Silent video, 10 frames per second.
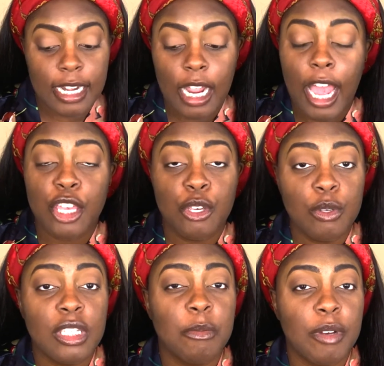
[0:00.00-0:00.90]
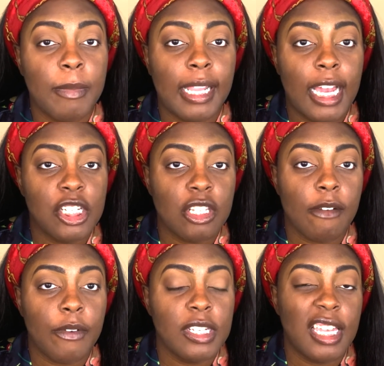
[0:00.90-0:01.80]
I used to put my lashes on
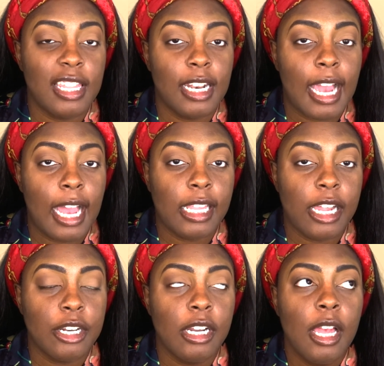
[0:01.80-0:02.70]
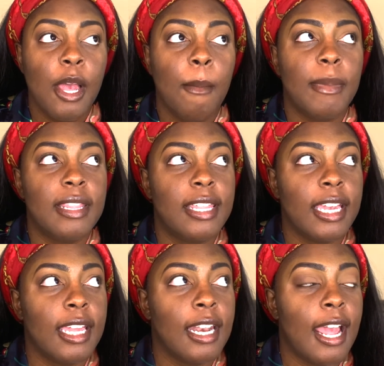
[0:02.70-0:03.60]
first and then eyeliner, but
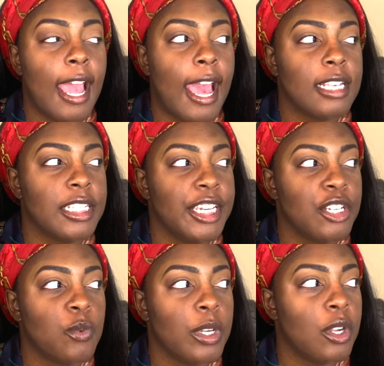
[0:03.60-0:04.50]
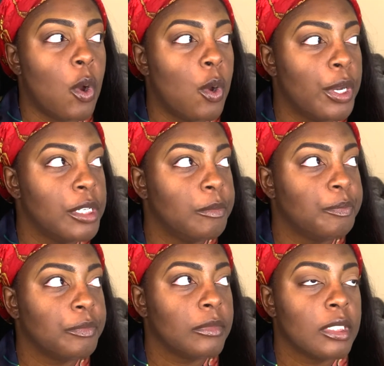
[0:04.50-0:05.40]
then as the years went on,
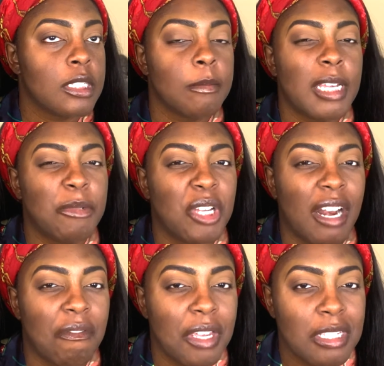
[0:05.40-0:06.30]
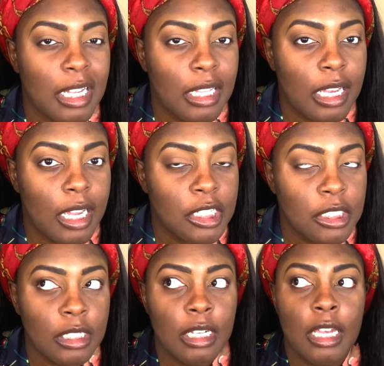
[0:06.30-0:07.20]
sometimes you gotta fix that lash.
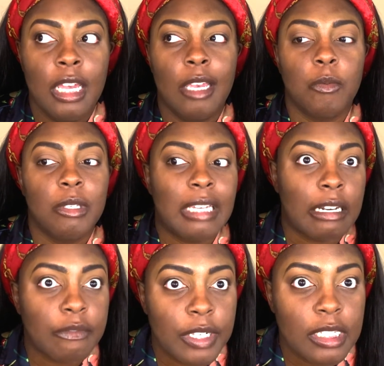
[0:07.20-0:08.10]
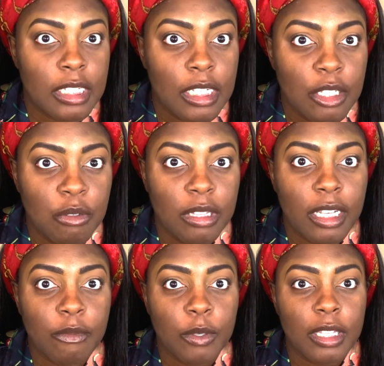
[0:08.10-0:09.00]
And when you gotta fix it, then you
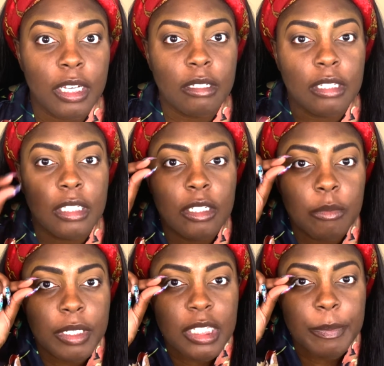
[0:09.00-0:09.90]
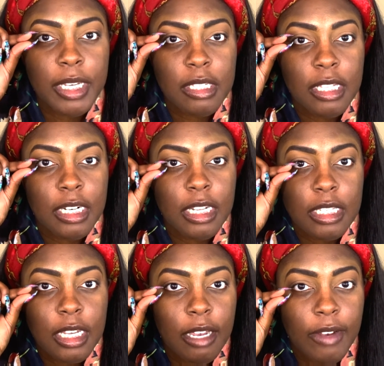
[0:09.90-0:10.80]
left with that little bit of space that doesn't
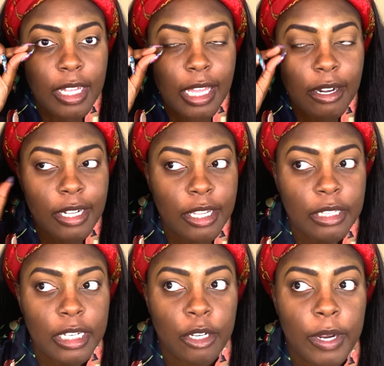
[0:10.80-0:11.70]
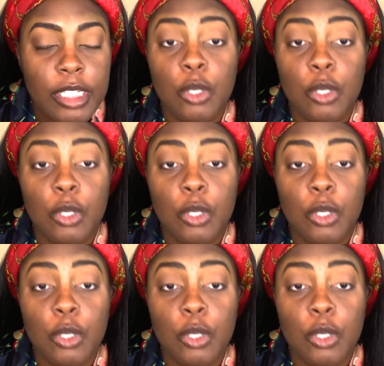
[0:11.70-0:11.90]
have eyeliner, and then you're looking crazy.